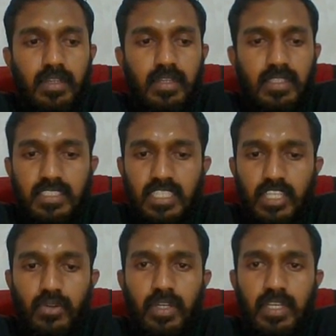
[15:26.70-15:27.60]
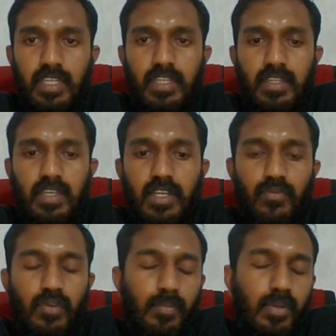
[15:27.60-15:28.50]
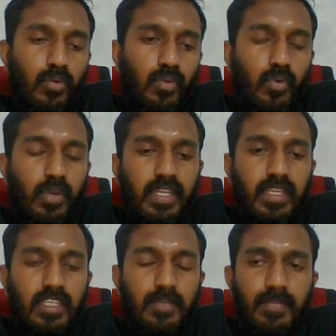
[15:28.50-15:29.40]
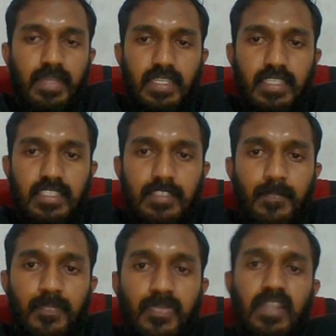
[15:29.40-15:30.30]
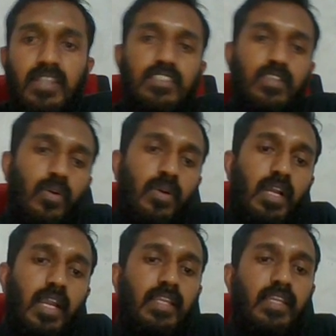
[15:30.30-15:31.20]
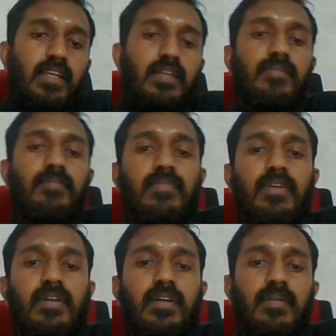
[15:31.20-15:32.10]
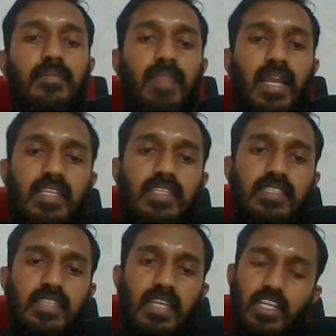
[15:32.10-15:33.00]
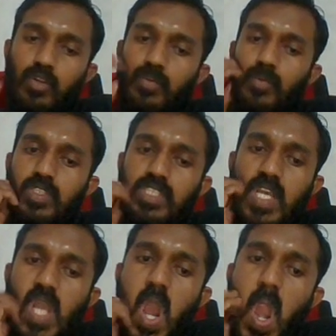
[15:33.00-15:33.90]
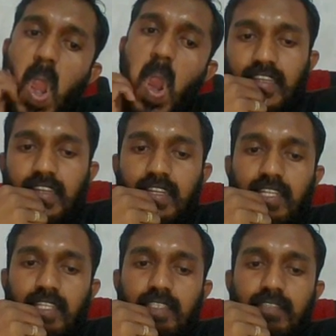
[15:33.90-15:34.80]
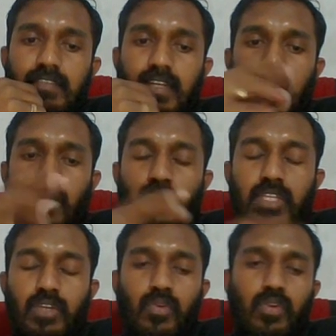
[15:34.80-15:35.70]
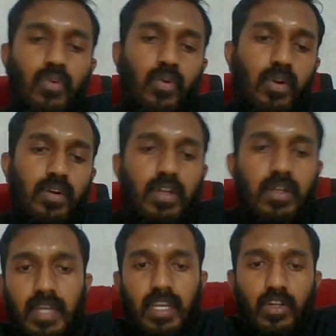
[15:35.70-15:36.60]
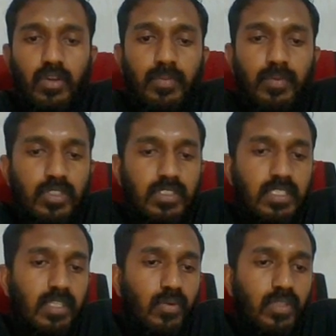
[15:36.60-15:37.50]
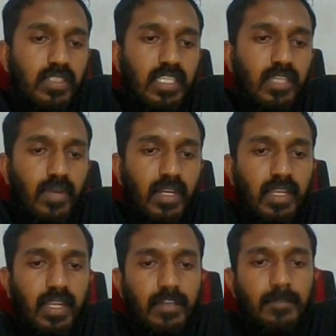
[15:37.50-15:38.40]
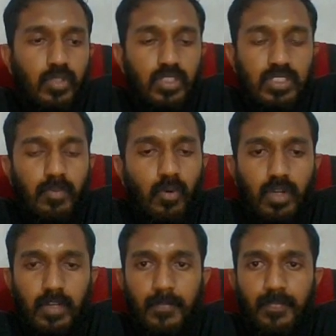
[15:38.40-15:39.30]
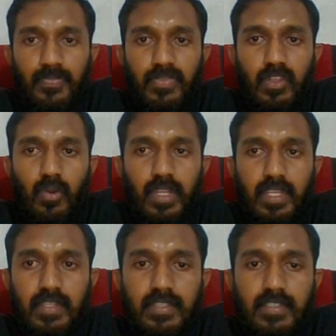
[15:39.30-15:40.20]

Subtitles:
the security from a rook or any other piece. So here black is trying to push the king around the rook or trying to push the rook g1 and push the pawn. Okay,